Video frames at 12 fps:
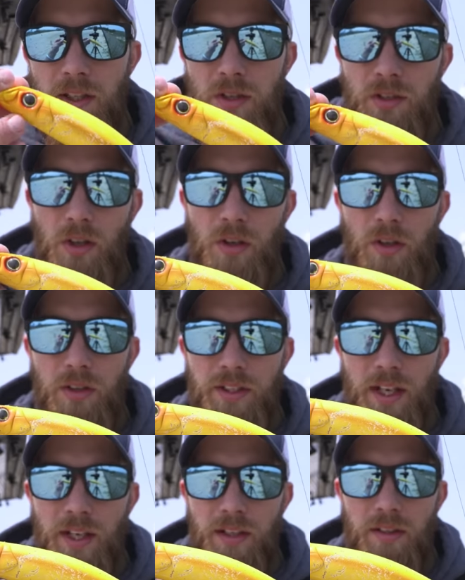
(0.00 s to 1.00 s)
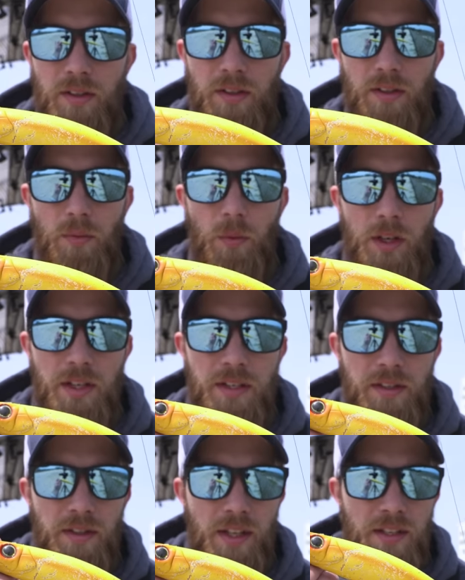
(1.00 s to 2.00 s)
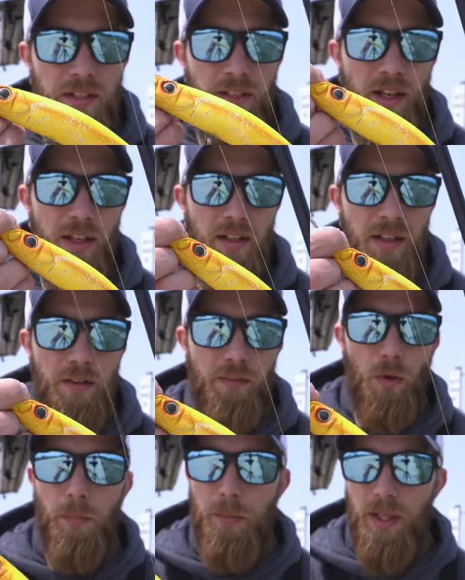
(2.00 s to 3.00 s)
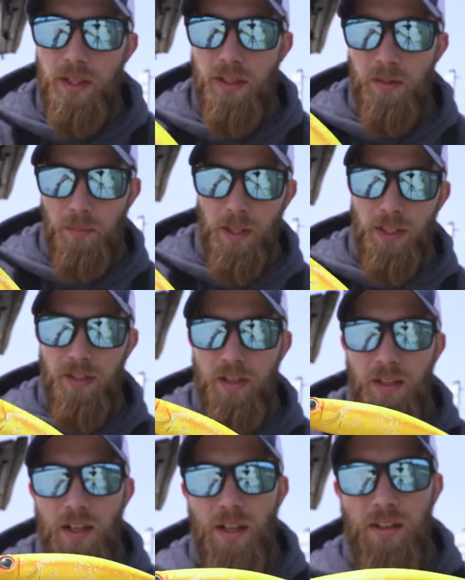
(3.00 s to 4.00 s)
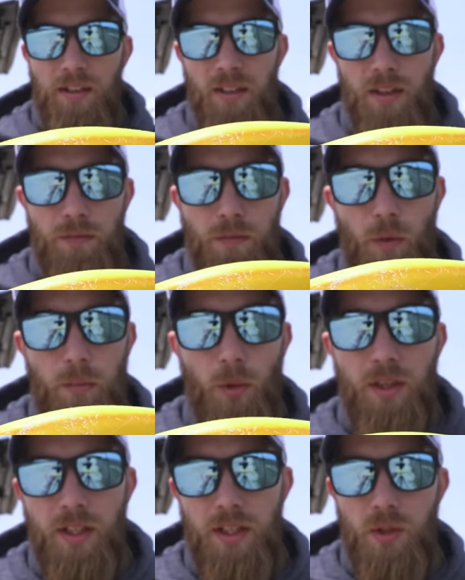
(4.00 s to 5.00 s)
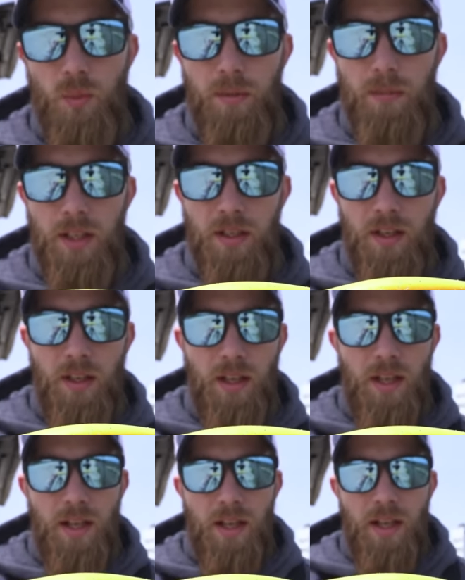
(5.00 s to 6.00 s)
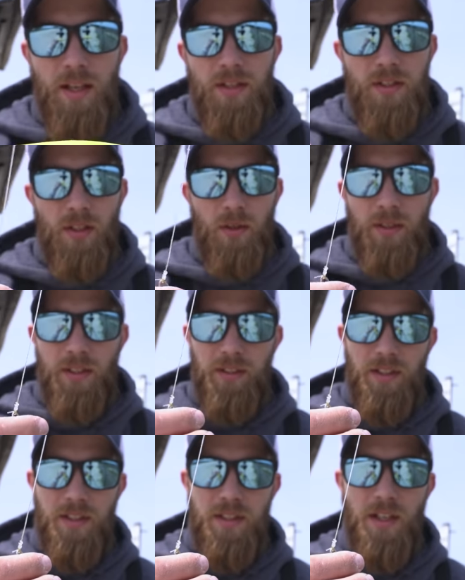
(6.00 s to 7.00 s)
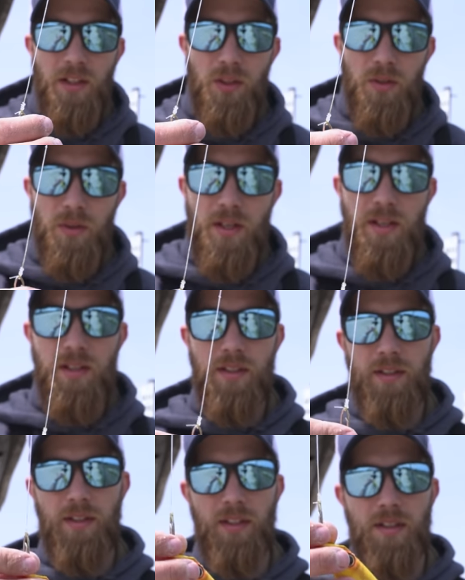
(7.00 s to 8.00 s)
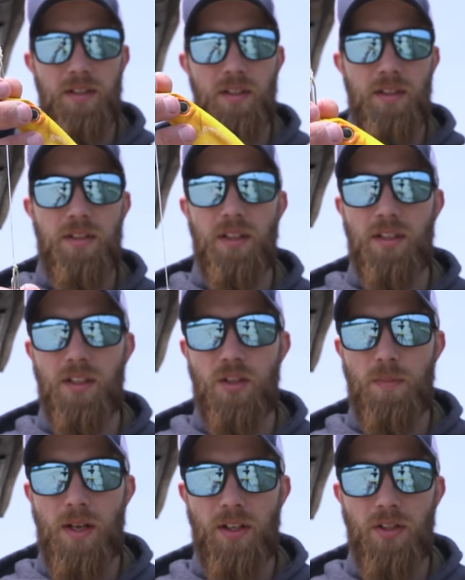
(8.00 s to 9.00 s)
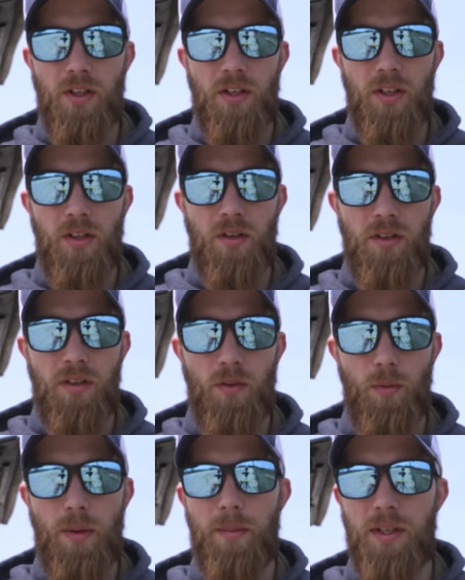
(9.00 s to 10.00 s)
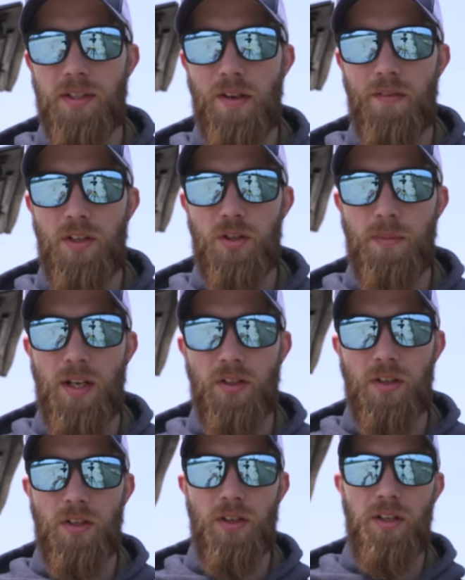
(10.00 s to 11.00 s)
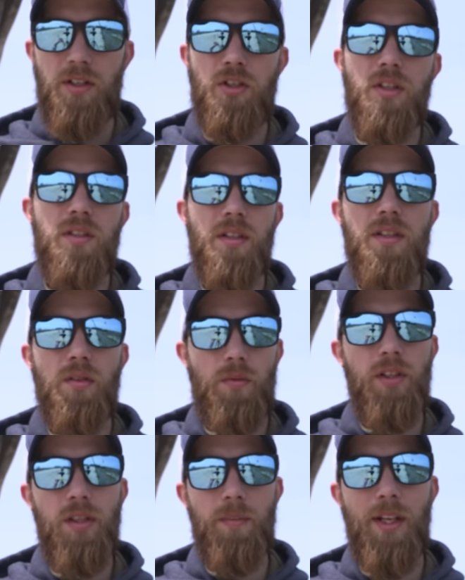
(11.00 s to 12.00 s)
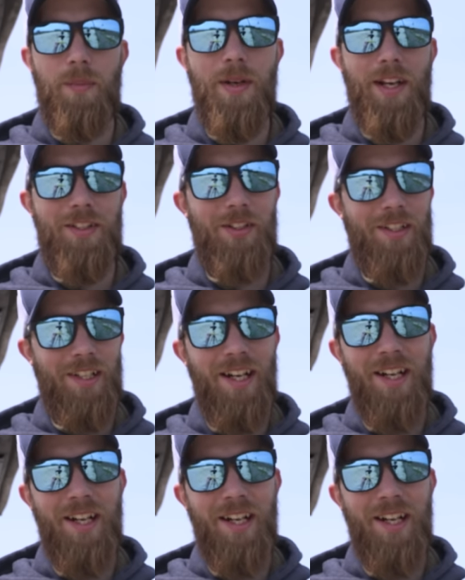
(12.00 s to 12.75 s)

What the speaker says: you saw it all day, was this and the forbidden bait, the 4.8 swim bait. So this yellow, I think it's a 6-inch mag darter, or maybe a 7-inch mag darter. It's just, it's a really big mag darter.